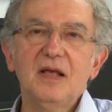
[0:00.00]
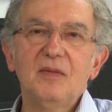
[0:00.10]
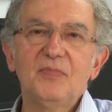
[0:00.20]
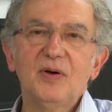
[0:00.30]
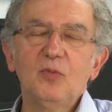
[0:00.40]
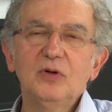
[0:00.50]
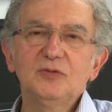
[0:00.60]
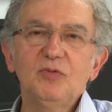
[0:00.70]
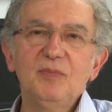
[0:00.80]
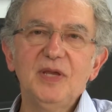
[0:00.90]
but what do
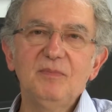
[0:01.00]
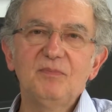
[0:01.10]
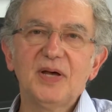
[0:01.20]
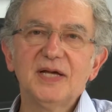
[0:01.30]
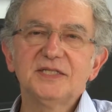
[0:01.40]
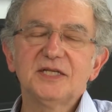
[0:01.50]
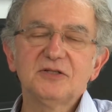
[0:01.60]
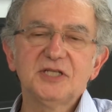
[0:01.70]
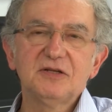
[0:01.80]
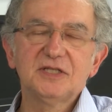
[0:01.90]
we mean by
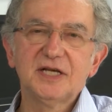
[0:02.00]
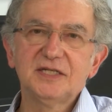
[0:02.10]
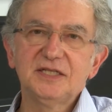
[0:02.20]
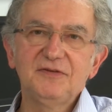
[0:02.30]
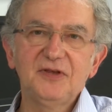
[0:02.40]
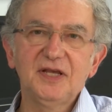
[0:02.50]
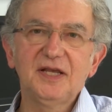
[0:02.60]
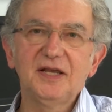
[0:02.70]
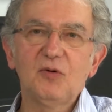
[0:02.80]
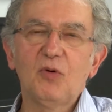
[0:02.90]
socio-scientific
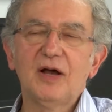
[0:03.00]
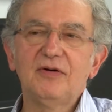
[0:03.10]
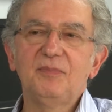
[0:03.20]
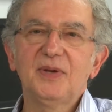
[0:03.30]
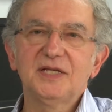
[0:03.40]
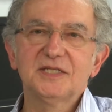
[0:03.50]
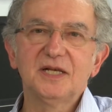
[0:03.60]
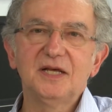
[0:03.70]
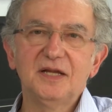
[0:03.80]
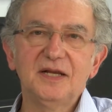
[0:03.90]
inquiry-based
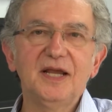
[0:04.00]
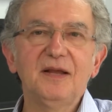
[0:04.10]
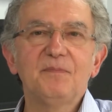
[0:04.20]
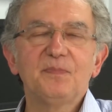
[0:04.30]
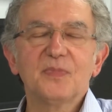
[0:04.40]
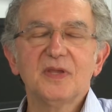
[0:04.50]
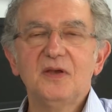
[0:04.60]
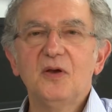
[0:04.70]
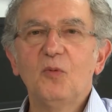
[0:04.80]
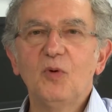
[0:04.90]
learning?
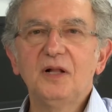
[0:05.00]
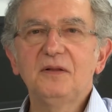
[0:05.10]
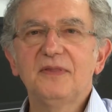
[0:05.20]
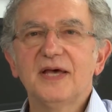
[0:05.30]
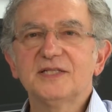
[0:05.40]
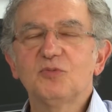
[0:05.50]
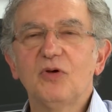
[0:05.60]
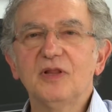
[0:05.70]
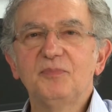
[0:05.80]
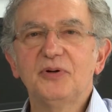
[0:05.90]
Well, that's
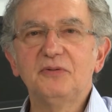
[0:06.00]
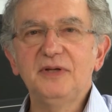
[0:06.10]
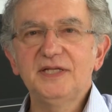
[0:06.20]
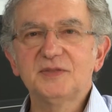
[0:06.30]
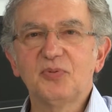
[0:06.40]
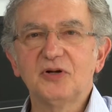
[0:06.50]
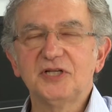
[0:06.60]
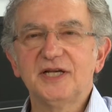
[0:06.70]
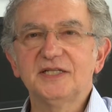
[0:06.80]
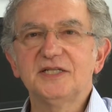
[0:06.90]
what the PARRISE
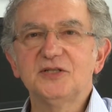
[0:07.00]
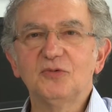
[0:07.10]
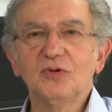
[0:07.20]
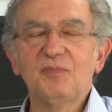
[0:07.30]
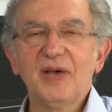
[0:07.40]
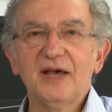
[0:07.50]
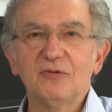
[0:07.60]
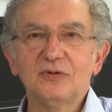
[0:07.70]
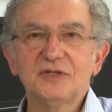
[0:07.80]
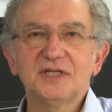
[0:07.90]
project is all
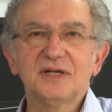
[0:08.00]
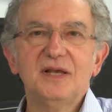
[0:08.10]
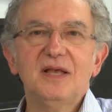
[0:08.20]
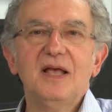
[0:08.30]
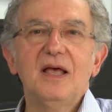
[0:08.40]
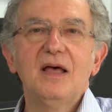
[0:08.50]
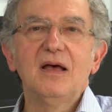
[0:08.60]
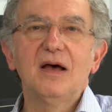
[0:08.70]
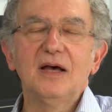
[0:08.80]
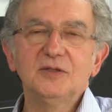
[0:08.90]
about.
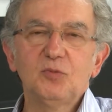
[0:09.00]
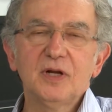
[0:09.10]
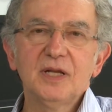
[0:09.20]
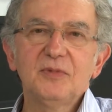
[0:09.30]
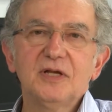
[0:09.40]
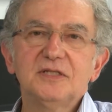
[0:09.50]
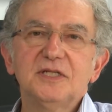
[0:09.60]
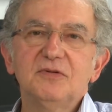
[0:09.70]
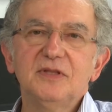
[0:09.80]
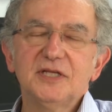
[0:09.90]
And what I'm going to
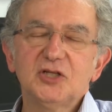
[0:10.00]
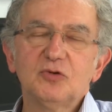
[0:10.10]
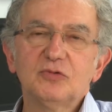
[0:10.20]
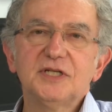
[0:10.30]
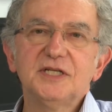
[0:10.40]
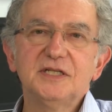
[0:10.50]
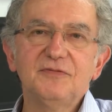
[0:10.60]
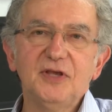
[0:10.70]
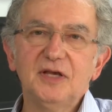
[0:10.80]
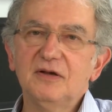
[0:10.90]
do in this short
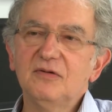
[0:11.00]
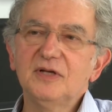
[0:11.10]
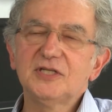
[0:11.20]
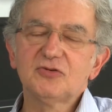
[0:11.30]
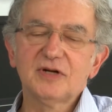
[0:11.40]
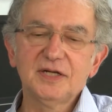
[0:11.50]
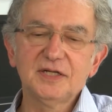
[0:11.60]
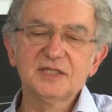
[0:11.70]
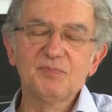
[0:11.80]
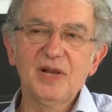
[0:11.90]
interview is try and
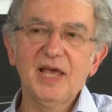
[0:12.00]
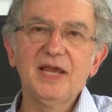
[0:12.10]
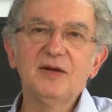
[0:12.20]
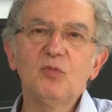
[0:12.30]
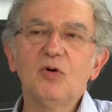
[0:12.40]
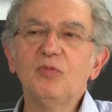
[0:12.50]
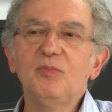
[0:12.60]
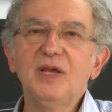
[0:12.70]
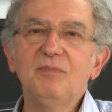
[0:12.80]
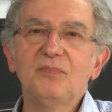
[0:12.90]
explain what we
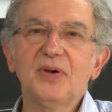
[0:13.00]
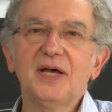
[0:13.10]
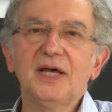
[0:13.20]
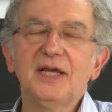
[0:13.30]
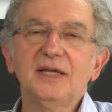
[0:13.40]
mean by